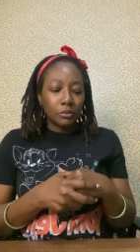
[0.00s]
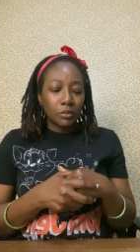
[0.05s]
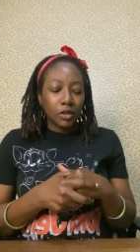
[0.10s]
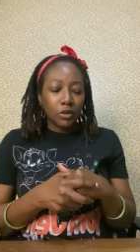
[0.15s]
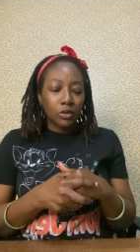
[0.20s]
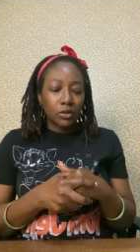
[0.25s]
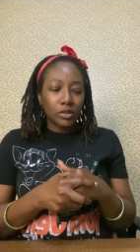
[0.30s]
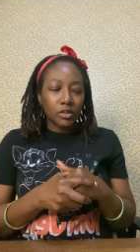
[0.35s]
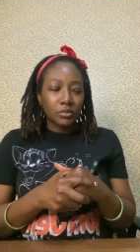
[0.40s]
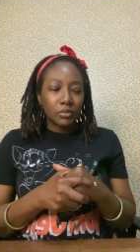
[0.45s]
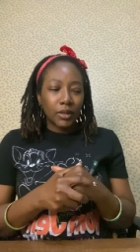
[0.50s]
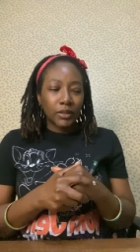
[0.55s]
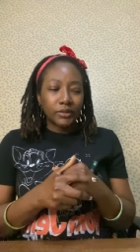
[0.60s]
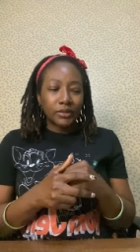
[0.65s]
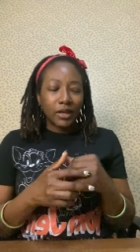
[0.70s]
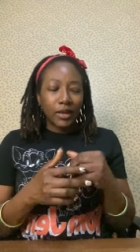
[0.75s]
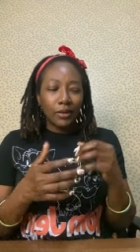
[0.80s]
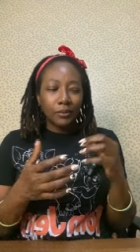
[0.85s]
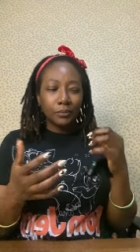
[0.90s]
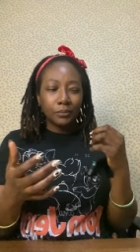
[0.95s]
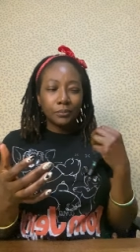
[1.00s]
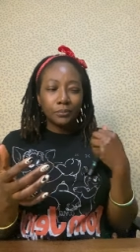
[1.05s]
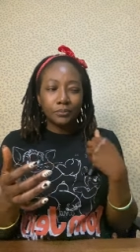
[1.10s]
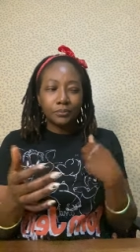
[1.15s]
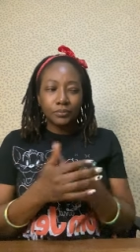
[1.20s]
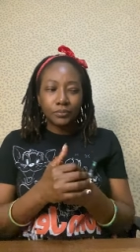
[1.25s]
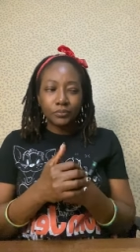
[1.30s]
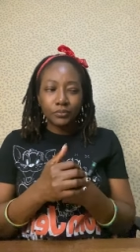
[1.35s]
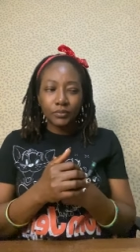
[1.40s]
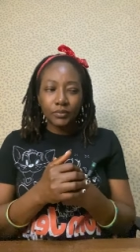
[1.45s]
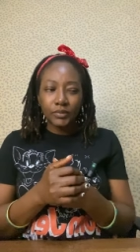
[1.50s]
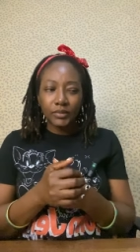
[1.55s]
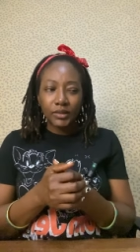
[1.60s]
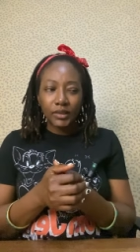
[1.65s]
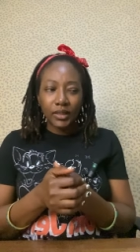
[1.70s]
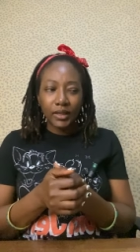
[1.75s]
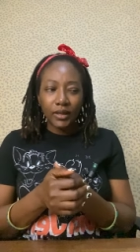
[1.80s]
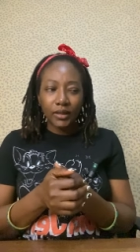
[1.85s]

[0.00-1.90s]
because by the time the